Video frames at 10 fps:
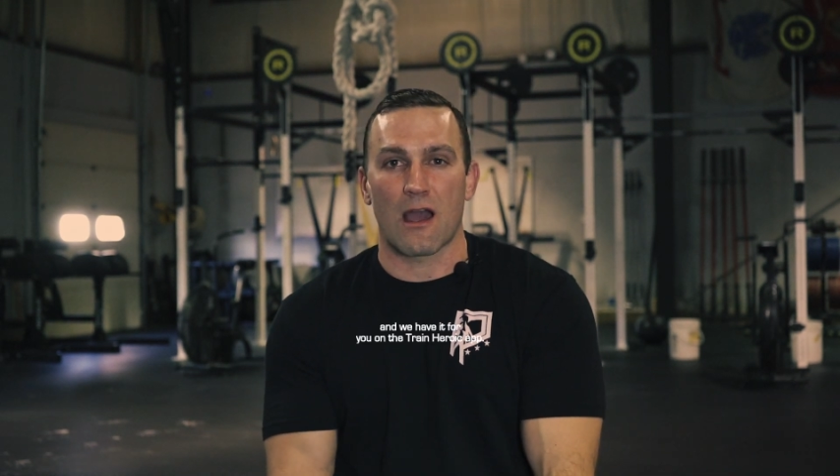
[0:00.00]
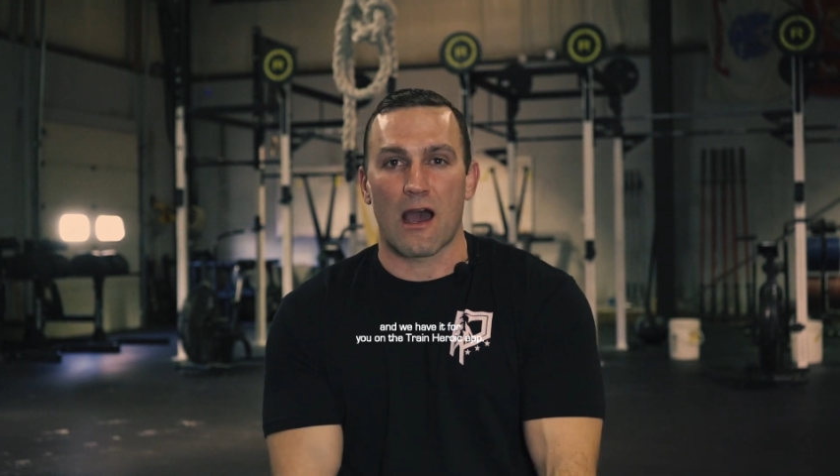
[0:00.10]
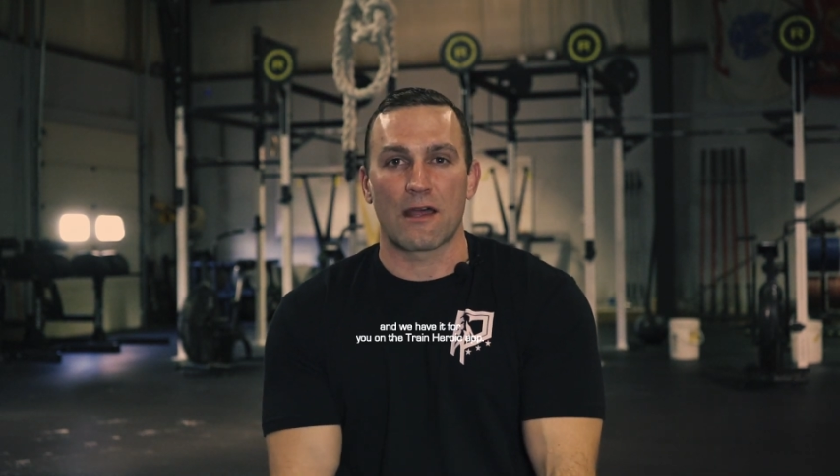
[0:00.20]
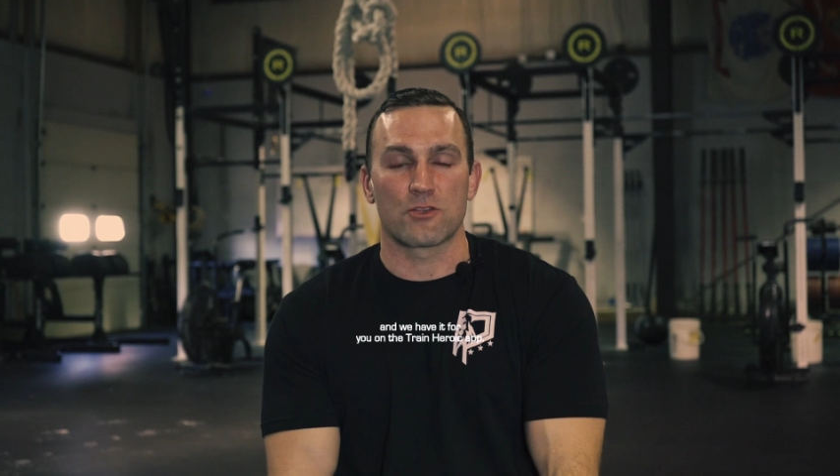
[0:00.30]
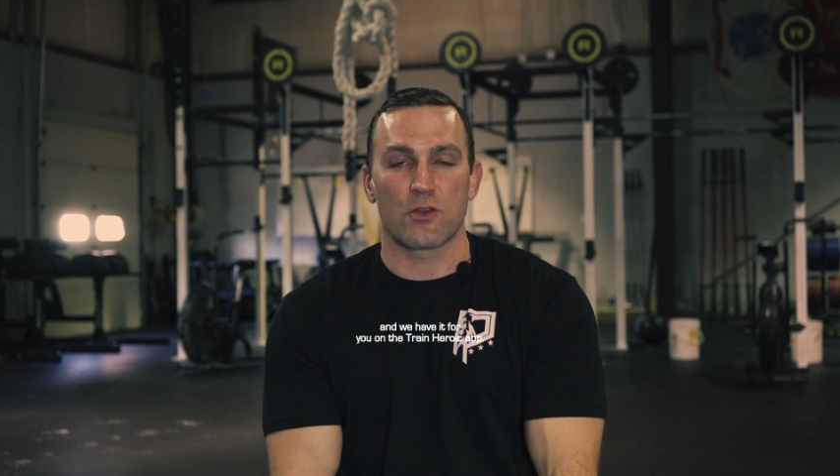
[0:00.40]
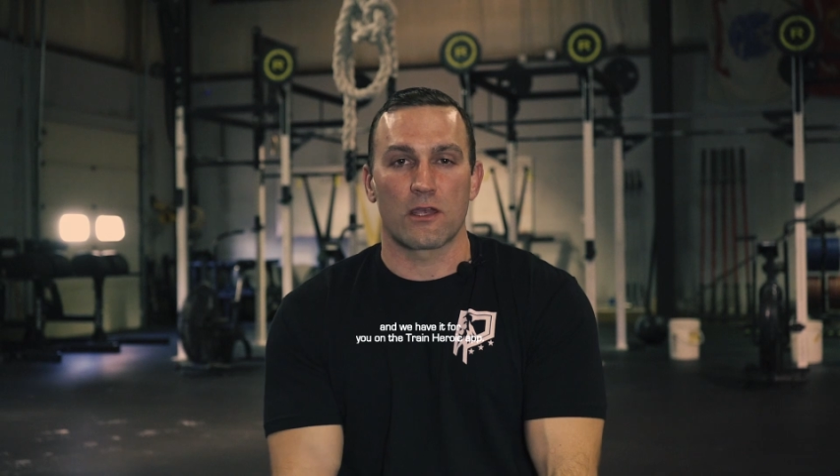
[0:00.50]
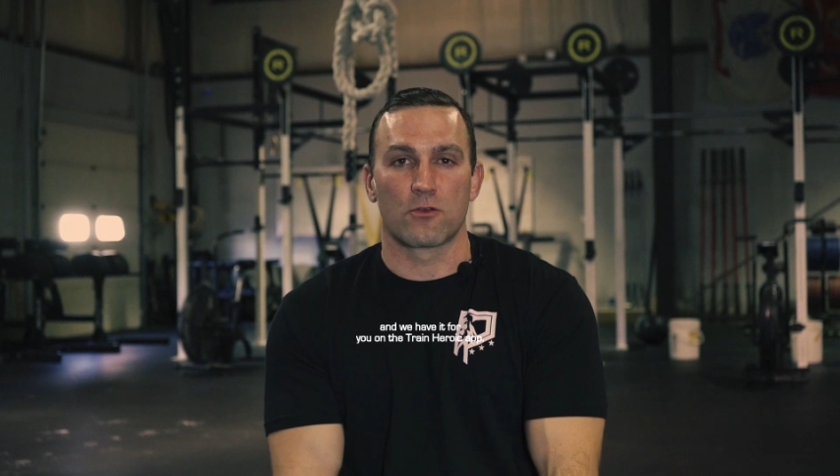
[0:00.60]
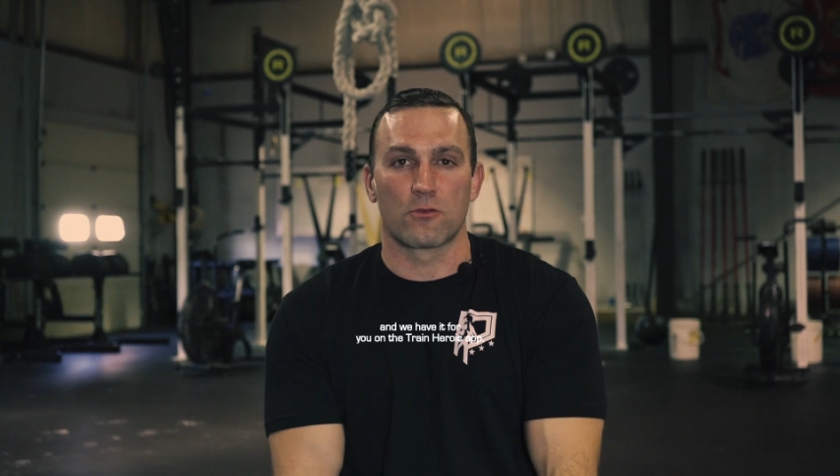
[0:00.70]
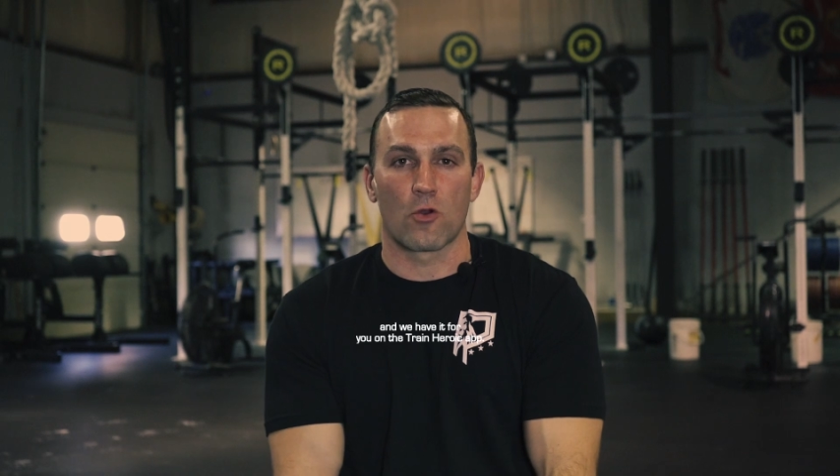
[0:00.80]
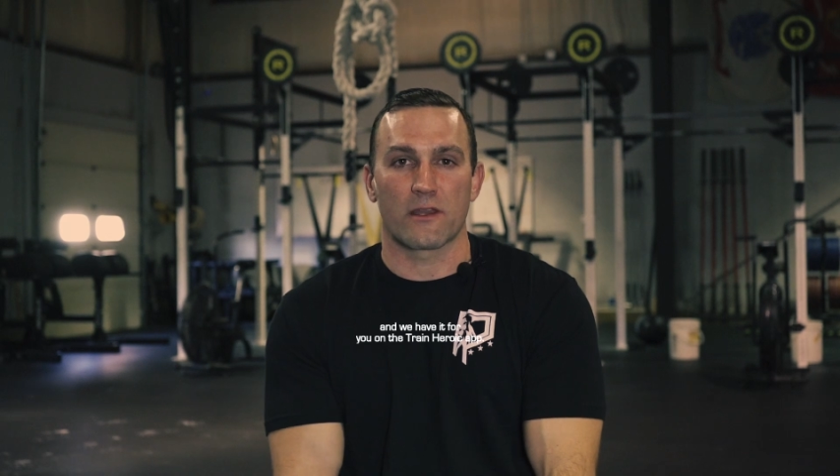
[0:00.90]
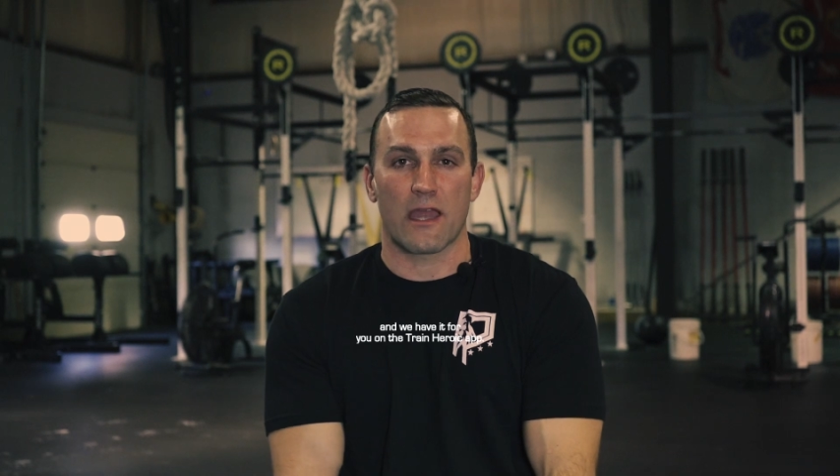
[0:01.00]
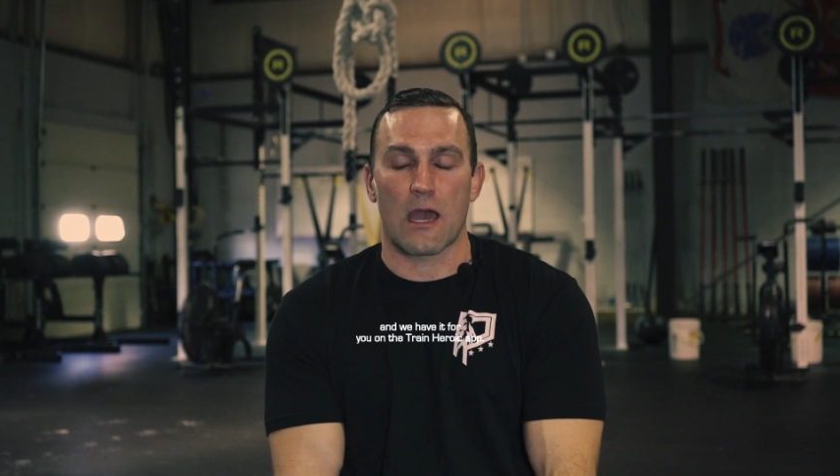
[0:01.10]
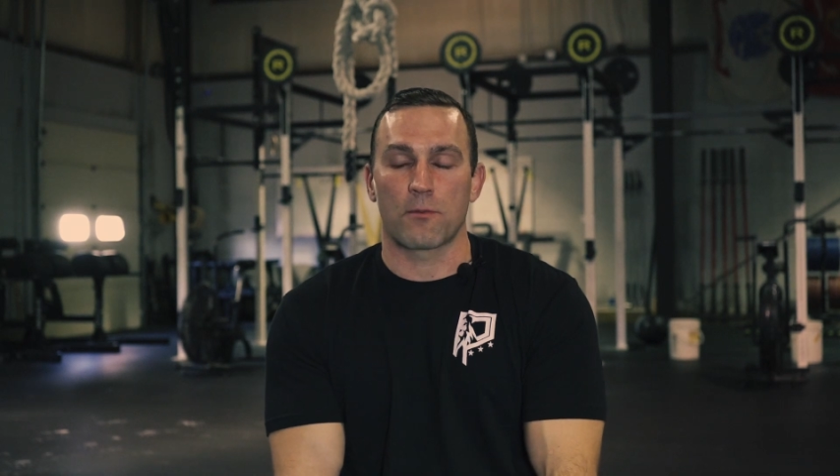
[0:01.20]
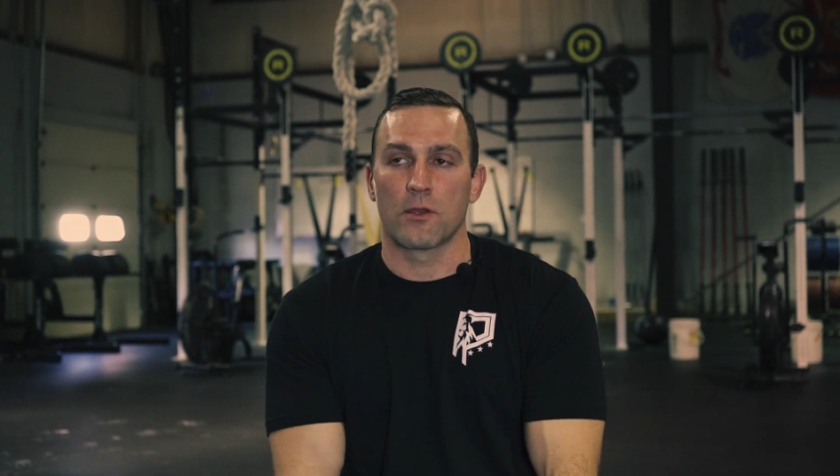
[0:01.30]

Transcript: on the TrainHeroic app.